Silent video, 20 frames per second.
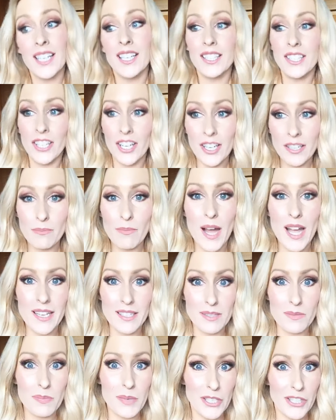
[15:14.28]
you know in my
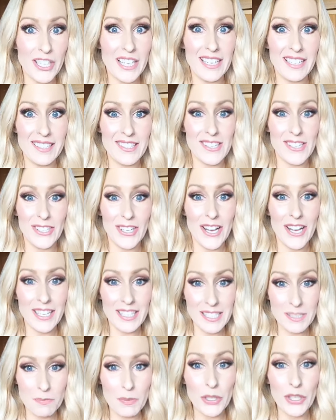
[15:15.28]
experience you know
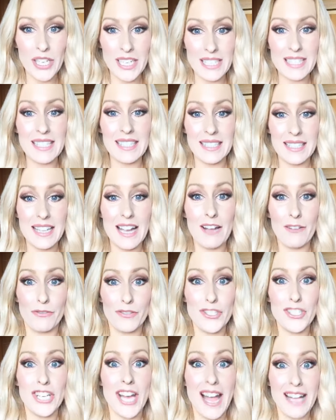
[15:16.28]
experience enough
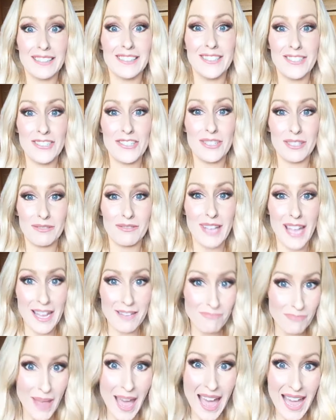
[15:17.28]
challenge and,
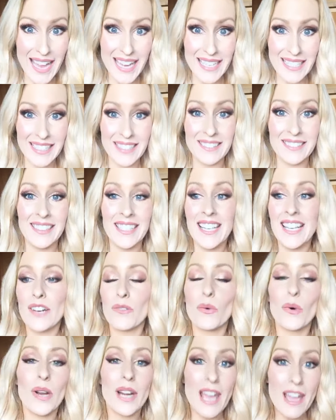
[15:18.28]
and pain and
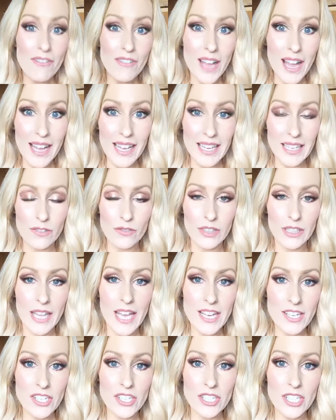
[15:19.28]
whatever in
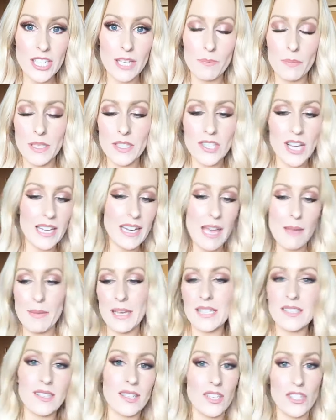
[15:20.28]
relationship and
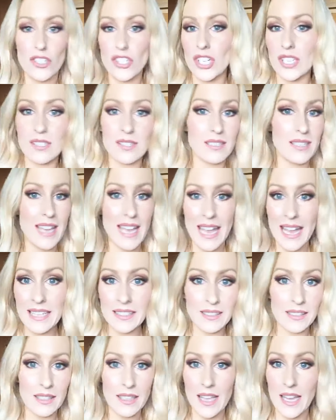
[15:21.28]
dynamics that are just
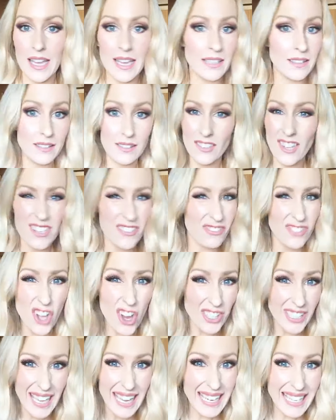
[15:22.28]
and and
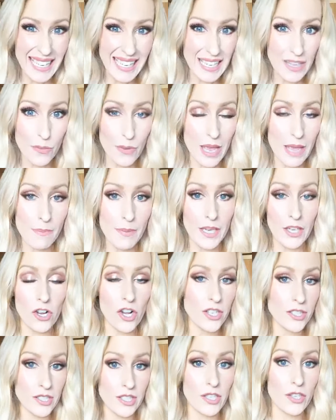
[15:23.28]
not getting anywhere but
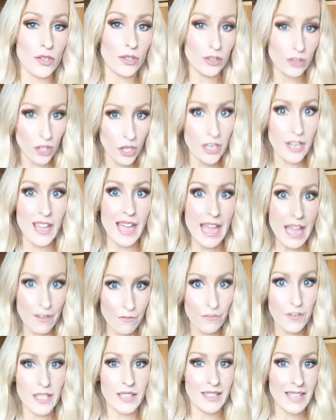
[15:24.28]
costing you a lot of
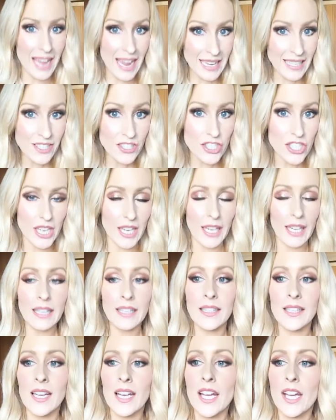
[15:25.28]
effort and energy
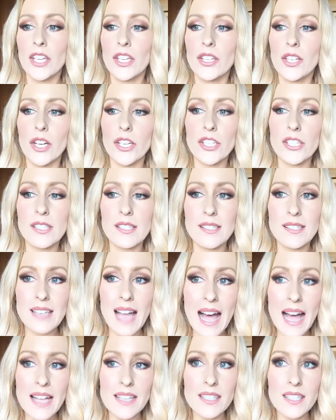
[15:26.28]
you know you
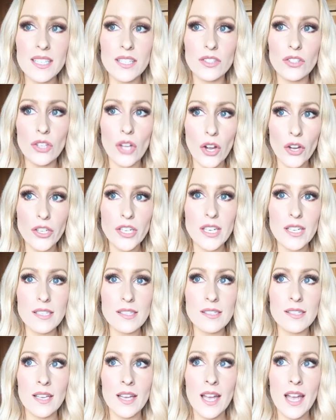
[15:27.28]
start to
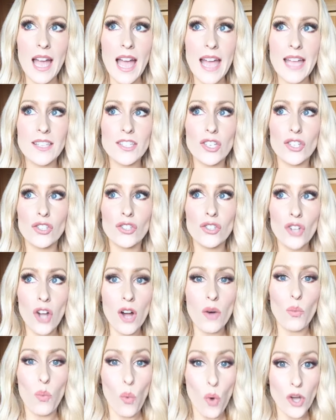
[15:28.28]
notice and
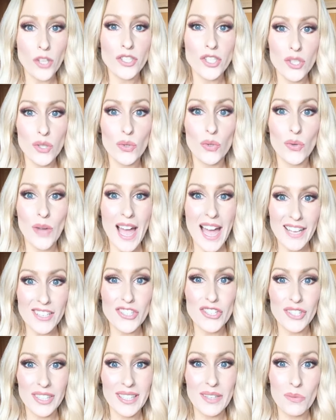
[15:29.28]
not want to
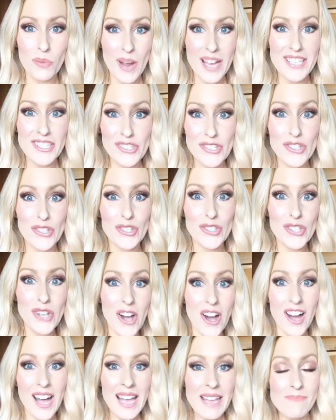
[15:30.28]
actually waste your
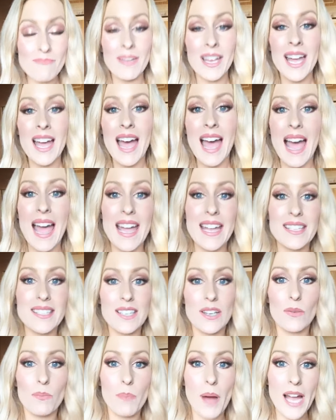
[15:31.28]
time
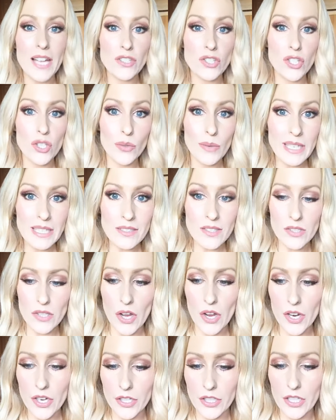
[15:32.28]
and by doing
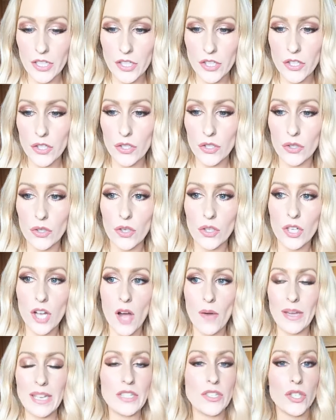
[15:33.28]
so you're
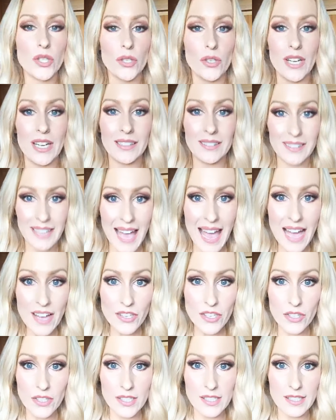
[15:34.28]
going to allow
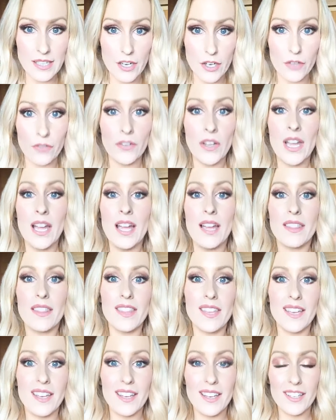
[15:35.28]
yourself
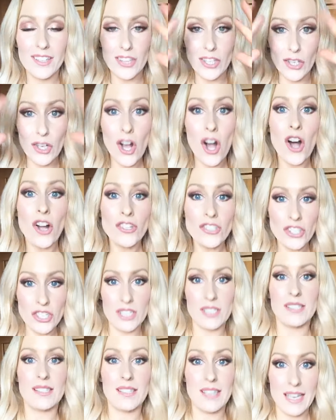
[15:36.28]
the the
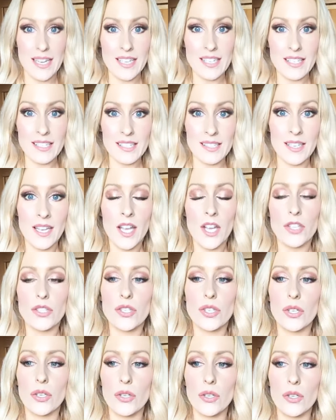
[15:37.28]
consciousness
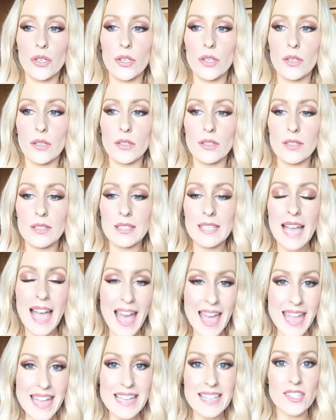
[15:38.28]
to
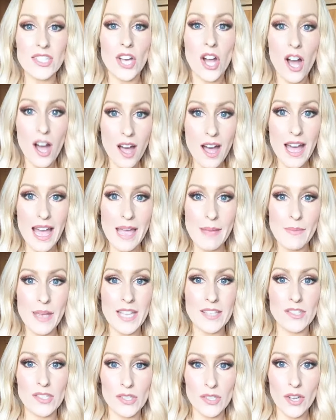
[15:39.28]
take time
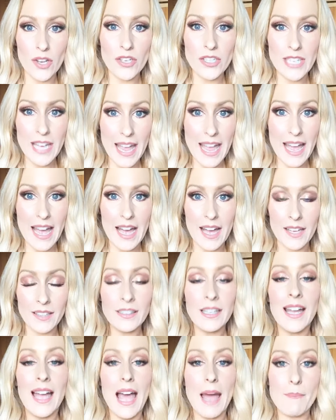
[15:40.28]
and slow down
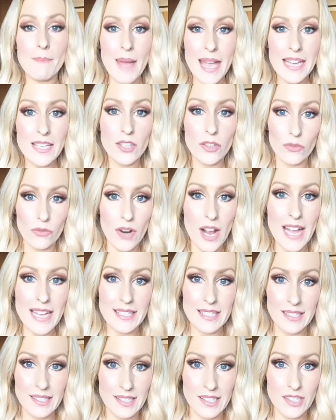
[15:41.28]
and make the right
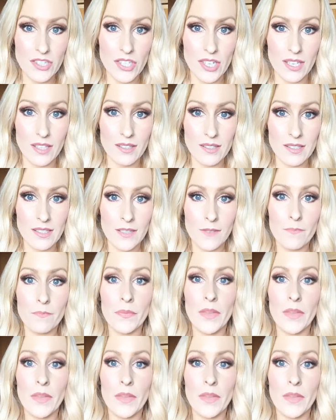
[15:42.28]
decisions.